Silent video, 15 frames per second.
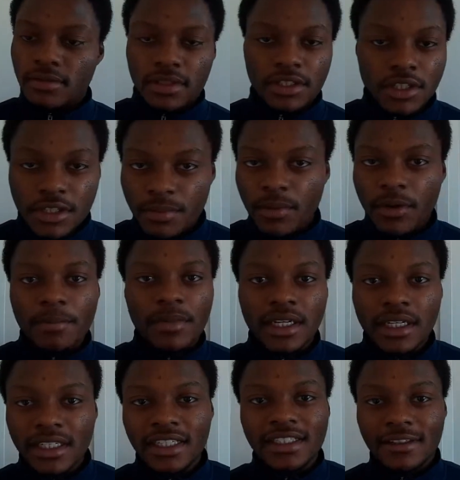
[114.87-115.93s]
just
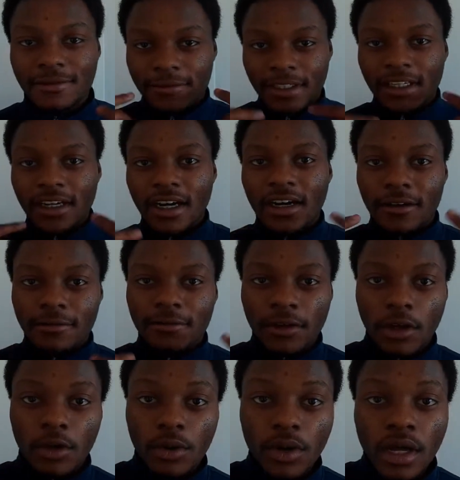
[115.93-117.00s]
mumbling it to figure out a
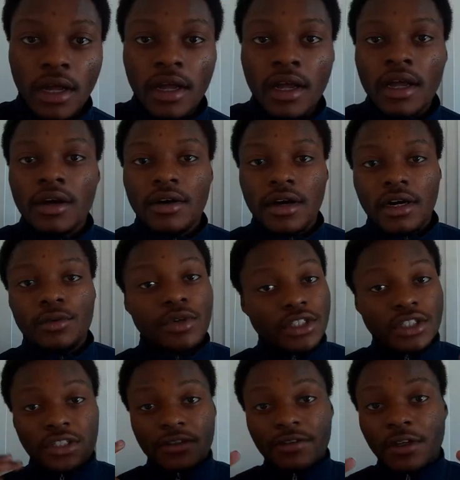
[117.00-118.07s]
flow, right? Which
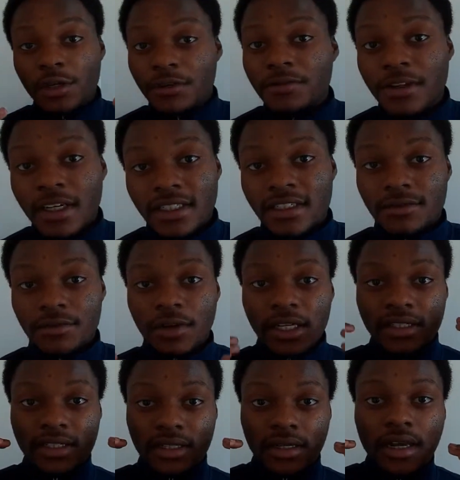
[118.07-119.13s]
is a very effective way
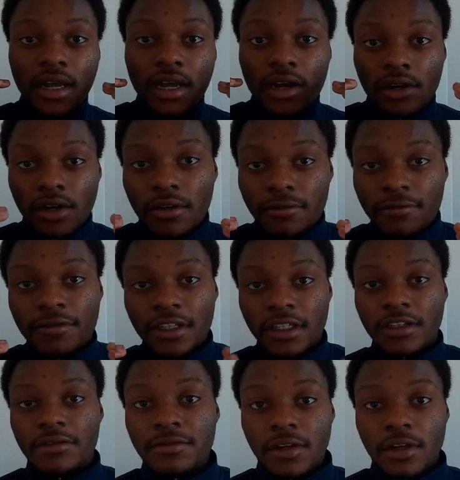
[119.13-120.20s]
to
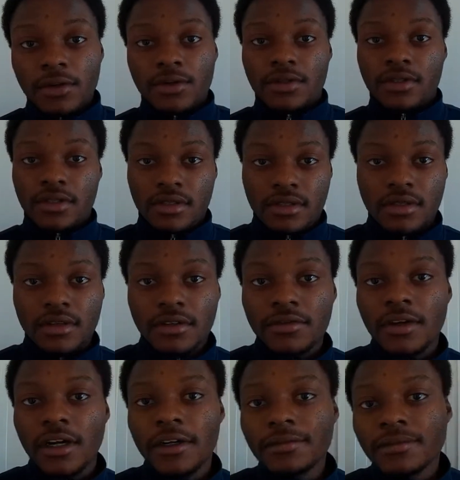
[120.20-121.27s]
configure flows and stuff,
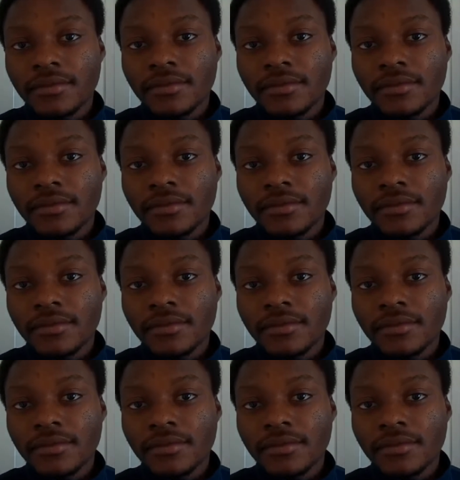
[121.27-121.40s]
right?